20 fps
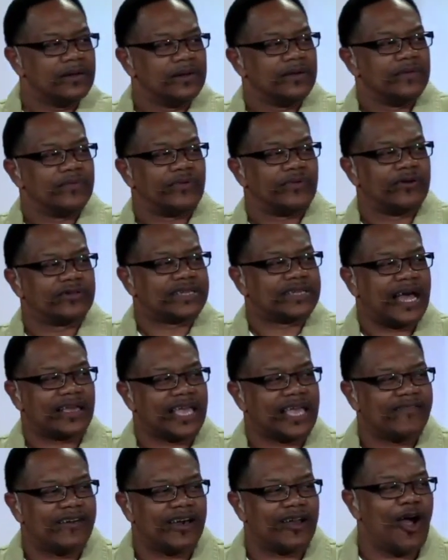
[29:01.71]
Bruce and I gave
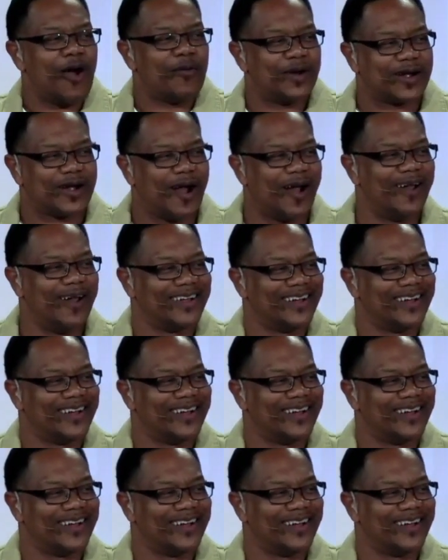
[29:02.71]
out all my cards.